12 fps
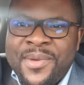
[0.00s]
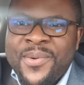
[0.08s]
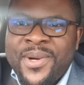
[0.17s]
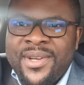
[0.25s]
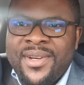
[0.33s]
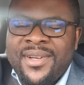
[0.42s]
me
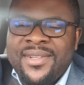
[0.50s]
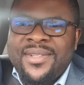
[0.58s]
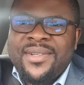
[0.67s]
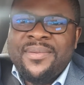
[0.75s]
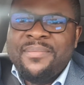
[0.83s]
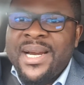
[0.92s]
what you're going to
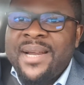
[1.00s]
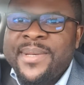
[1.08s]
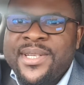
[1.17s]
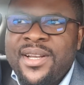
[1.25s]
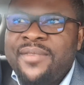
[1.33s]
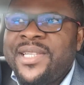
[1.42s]
do. My name
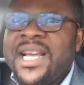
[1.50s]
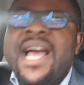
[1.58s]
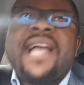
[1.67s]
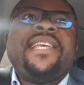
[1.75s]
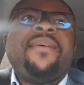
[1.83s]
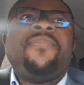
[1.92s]
is Love Day
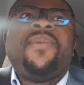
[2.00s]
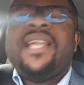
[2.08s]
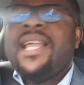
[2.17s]
Anyim.